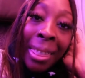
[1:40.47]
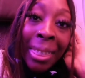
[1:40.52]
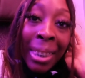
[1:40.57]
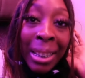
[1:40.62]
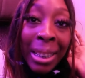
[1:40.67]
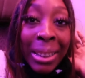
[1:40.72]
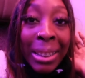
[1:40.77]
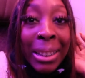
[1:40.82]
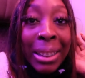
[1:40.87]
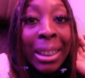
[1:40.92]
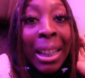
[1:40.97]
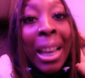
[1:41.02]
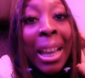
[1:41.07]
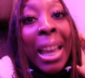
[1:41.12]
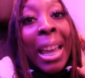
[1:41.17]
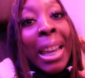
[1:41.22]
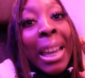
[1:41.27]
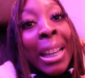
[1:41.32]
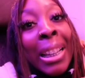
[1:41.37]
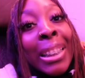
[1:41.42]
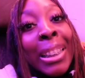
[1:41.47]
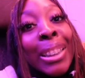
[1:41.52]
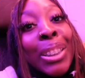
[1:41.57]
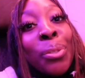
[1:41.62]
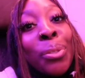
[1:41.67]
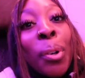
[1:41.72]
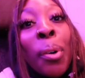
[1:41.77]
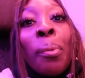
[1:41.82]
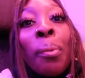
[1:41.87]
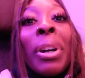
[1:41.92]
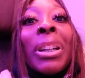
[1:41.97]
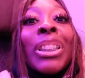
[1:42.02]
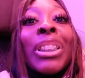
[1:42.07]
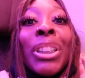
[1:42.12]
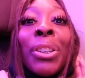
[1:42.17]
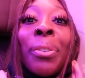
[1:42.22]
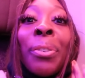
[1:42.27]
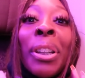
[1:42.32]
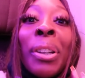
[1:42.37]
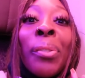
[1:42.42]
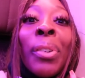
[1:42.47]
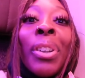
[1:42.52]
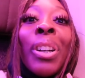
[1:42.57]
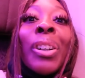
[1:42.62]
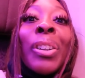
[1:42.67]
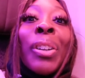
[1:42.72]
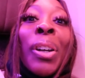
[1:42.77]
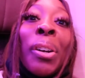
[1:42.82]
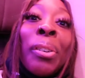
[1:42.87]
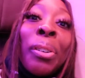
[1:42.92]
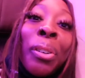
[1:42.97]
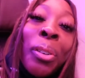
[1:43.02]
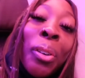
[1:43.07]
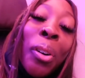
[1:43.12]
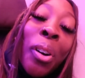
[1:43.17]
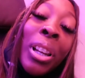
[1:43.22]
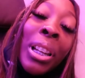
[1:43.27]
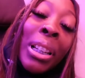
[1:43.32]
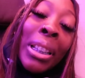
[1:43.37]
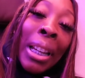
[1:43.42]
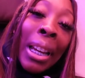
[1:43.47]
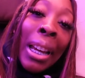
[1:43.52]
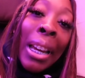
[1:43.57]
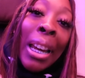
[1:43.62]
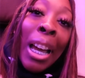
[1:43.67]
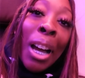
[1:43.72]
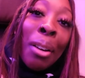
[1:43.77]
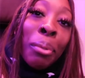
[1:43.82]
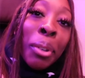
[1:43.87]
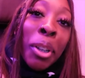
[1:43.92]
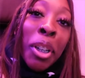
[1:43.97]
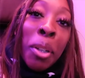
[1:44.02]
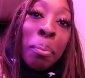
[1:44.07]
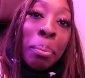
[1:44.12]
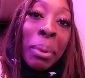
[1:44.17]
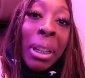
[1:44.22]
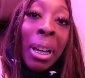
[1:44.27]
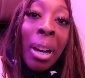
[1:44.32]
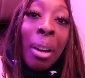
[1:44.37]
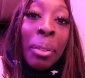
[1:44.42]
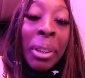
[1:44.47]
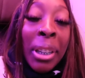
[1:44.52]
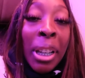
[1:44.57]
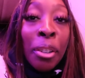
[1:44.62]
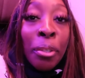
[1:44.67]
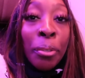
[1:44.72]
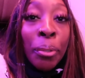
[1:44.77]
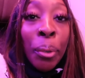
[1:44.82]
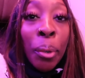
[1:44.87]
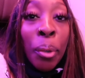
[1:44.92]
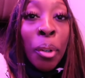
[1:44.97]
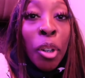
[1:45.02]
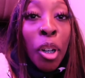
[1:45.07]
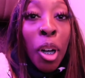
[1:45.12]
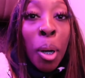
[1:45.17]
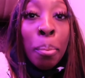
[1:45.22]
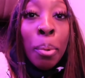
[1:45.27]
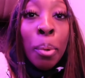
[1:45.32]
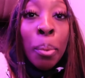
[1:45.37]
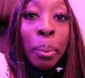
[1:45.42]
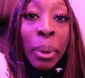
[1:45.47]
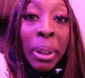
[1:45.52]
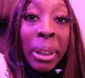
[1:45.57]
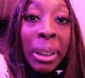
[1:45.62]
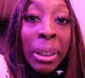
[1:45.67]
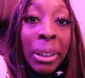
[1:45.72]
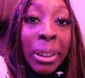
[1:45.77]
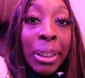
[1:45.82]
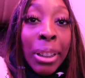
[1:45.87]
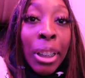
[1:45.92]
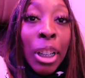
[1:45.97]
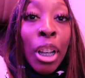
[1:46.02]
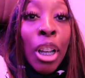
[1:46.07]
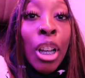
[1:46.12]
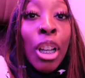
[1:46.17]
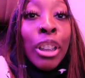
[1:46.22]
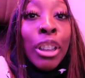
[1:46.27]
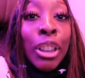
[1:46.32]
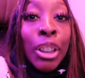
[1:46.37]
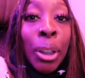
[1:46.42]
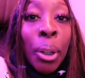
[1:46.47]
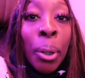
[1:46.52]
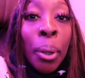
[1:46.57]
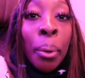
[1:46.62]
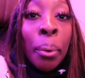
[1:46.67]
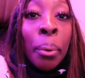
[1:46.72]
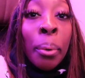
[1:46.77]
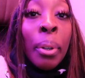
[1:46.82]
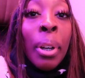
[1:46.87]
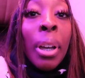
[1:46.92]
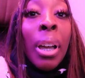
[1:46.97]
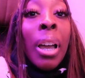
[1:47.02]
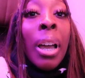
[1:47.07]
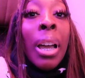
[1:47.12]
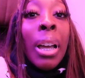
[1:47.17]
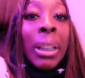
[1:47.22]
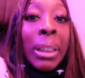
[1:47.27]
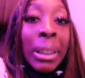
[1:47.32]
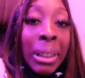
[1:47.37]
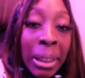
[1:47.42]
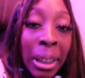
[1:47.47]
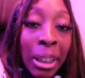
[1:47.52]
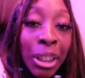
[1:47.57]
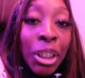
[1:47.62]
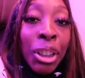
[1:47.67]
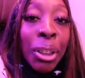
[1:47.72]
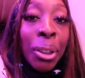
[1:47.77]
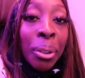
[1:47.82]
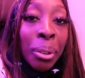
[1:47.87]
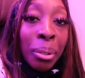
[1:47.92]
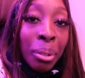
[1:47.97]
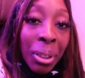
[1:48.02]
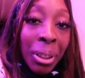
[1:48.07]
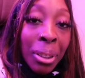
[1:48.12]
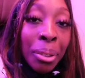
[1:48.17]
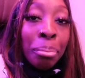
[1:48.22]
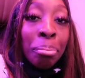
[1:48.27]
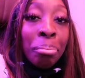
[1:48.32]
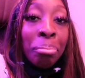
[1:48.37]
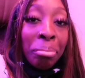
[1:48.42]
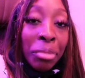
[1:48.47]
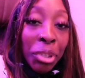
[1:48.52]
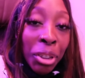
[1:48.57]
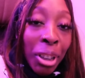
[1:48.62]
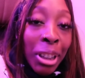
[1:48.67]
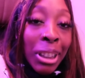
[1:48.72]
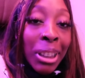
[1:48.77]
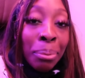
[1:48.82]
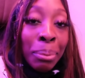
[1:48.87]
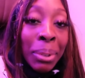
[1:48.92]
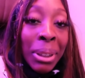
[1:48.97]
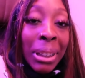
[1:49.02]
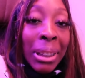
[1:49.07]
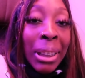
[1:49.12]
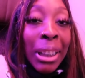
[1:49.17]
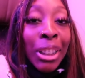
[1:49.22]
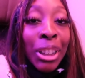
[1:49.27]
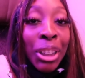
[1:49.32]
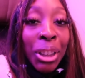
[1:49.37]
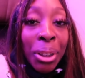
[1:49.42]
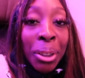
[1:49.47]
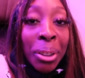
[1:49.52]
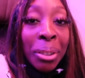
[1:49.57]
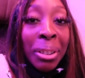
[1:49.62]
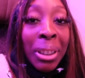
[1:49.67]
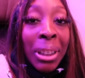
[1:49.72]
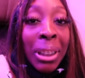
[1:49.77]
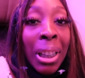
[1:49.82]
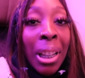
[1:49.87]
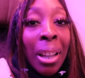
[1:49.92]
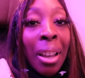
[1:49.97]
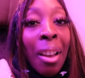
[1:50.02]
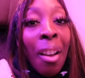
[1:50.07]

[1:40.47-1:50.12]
this is what we're doing. We are going on holiday. I'm going to be out there for a couple weeks, so stay tuned. Trust me, stay tuned.